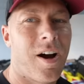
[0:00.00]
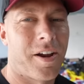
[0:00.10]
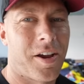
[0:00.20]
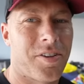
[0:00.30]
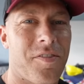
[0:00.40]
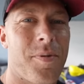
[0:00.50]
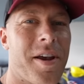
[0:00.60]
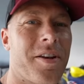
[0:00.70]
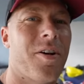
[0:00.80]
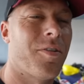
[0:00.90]
All right, guys, I've
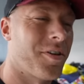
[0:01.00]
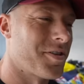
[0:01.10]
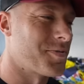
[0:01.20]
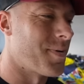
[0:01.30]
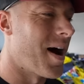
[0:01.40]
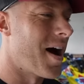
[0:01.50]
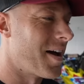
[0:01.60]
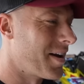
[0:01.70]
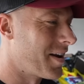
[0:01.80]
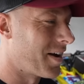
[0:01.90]
made it over to the
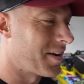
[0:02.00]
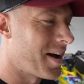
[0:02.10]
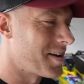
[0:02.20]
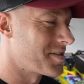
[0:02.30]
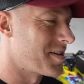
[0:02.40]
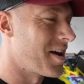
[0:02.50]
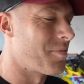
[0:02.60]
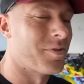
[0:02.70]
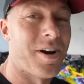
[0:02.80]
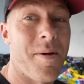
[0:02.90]
spot, and I gotta say,
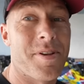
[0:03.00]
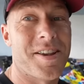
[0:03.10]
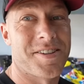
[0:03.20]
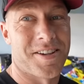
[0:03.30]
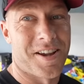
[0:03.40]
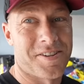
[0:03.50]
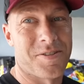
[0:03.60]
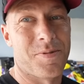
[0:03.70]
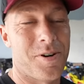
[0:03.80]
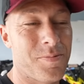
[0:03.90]
I'm reminiscing on
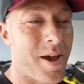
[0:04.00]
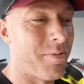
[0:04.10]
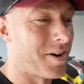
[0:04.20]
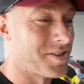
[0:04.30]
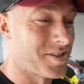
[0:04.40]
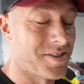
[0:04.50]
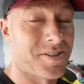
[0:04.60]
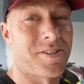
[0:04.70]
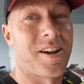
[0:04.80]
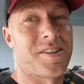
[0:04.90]
some old memories. This is
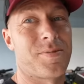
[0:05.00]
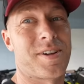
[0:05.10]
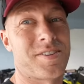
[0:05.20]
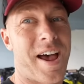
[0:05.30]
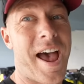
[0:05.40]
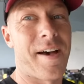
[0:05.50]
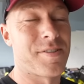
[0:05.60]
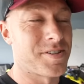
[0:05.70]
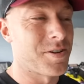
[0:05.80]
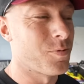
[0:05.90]
crazy because I
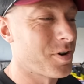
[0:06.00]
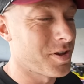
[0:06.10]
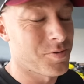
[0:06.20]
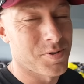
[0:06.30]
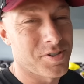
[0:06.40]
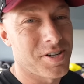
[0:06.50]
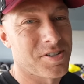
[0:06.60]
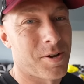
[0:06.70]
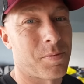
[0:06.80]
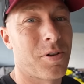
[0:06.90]
haven't seen one of these machines
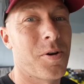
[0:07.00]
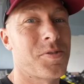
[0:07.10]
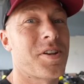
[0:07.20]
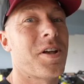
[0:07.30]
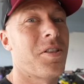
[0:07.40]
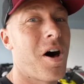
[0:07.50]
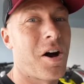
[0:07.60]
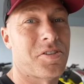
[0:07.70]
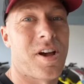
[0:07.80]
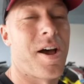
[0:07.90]
up close in a
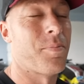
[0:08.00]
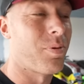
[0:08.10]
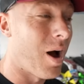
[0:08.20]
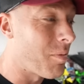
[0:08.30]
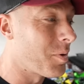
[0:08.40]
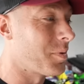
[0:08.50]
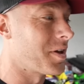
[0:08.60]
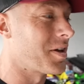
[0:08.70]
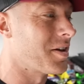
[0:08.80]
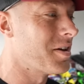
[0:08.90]
long time,
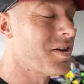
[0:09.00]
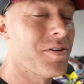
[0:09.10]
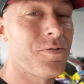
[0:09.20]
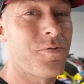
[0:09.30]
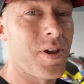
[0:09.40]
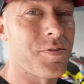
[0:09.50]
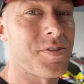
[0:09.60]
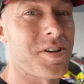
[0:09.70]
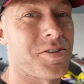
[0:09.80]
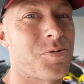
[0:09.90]
probably
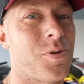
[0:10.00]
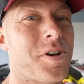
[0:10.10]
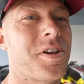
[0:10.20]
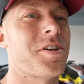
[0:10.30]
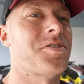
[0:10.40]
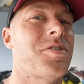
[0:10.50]
15, 20 years.